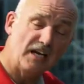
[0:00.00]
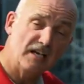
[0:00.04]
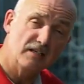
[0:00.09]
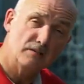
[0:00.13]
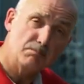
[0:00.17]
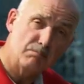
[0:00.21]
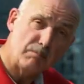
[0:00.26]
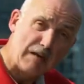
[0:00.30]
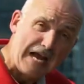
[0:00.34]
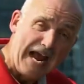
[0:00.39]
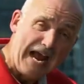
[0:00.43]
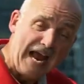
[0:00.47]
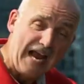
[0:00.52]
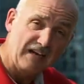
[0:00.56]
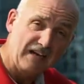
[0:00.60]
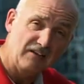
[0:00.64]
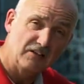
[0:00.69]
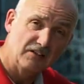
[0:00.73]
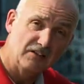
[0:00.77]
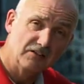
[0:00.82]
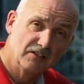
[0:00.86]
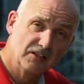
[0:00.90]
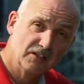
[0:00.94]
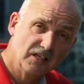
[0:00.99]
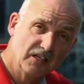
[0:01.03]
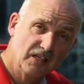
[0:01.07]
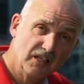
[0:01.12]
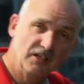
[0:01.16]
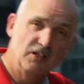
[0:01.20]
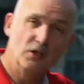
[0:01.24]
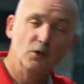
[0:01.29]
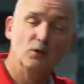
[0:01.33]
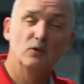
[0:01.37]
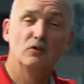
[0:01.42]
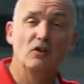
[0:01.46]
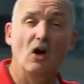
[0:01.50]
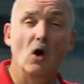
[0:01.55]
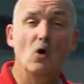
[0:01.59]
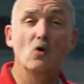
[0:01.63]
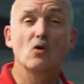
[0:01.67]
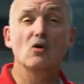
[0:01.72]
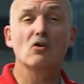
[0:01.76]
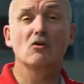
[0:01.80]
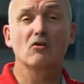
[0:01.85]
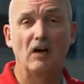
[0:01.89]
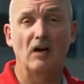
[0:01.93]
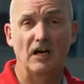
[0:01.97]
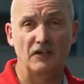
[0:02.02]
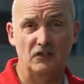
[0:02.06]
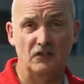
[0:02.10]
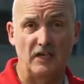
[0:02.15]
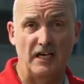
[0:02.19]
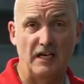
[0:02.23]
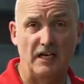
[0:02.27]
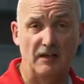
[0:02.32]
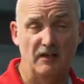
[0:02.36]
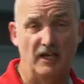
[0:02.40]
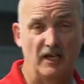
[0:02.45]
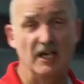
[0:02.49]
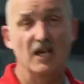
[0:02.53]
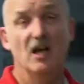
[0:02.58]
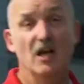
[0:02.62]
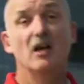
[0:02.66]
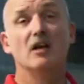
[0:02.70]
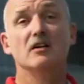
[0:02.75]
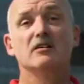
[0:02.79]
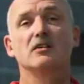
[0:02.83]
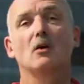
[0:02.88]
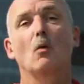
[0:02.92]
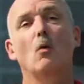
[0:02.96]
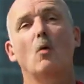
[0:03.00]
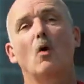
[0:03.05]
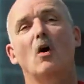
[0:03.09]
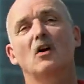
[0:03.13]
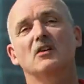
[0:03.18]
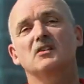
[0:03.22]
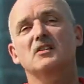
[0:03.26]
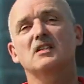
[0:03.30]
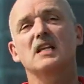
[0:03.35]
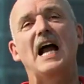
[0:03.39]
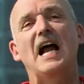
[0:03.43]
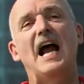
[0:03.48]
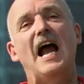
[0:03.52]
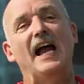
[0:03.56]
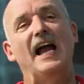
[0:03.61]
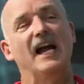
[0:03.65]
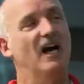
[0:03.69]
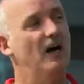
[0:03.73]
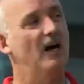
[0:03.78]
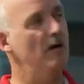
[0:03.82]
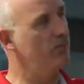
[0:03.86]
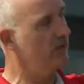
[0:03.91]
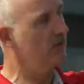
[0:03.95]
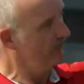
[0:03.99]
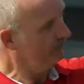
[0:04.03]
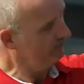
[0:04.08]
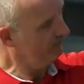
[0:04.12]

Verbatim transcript: is packed, you don't crush anything. So what's the hang-up?